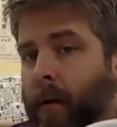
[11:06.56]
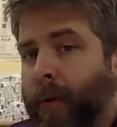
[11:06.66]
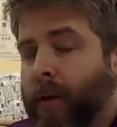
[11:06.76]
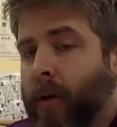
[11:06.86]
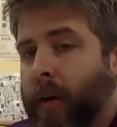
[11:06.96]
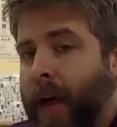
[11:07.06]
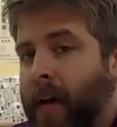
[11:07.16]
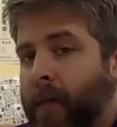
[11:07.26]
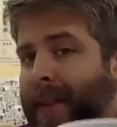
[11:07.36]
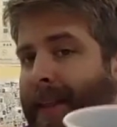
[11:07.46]
We took
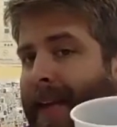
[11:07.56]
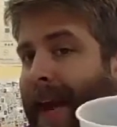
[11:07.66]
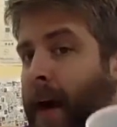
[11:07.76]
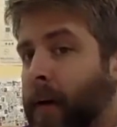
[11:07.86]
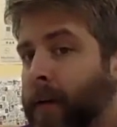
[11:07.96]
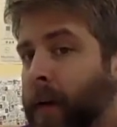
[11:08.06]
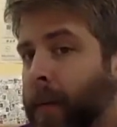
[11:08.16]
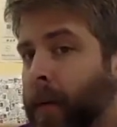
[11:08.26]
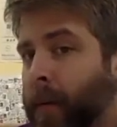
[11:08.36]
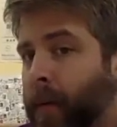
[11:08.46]
everything out of
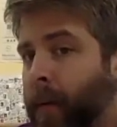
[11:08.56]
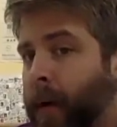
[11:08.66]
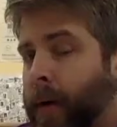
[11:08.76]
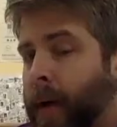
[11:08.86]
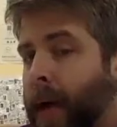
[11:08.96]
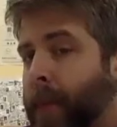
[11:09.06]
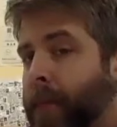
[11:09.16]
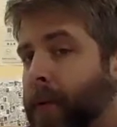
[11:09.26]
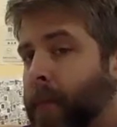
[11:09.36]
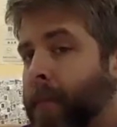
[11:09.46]
cup number 1 and we
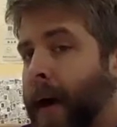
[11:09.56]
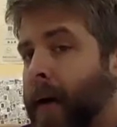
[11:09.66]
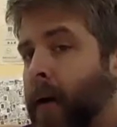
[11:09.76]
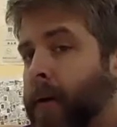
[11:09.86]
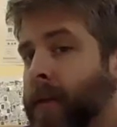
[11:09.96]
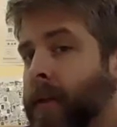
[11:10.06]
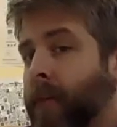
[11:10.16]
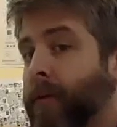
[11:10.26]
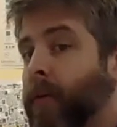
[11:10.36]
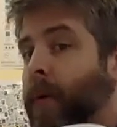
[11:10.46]
put back all the
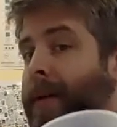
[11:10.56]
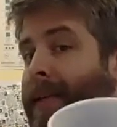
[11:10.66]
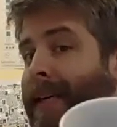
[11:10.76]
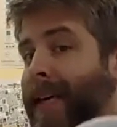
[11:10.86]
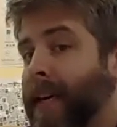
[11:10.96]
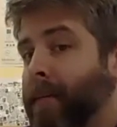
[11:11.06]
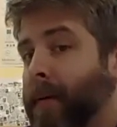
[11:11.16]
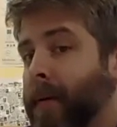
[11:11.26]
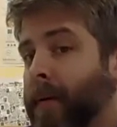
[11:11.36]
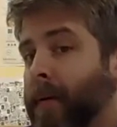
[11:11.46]
stuff we want to keep
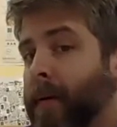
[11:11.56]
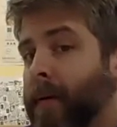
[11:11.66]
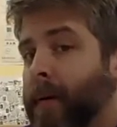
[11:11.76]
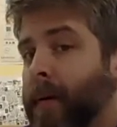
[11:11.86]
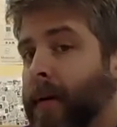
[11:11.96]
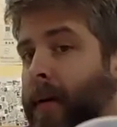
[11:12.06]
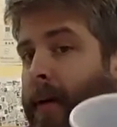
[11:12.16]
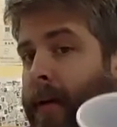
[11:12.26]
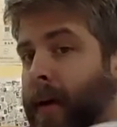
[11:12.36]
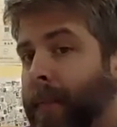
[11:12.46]

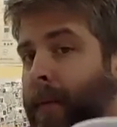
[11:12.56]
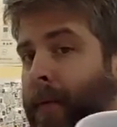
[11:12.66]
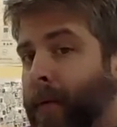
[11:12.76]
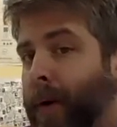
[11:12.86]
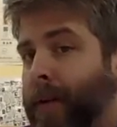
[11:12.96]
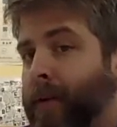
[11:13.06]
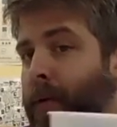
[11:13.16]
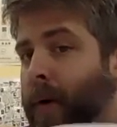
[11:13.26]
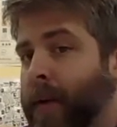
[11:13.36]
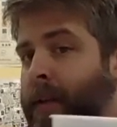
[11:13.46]
in cup number 1. So
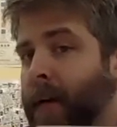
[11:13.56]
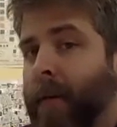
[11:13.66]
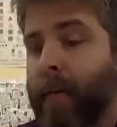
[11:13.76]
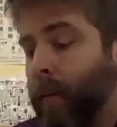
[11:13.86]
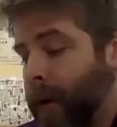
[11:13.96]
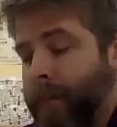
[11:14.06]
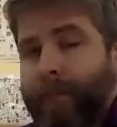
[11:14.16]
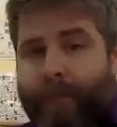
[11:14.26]
what is cup number 1?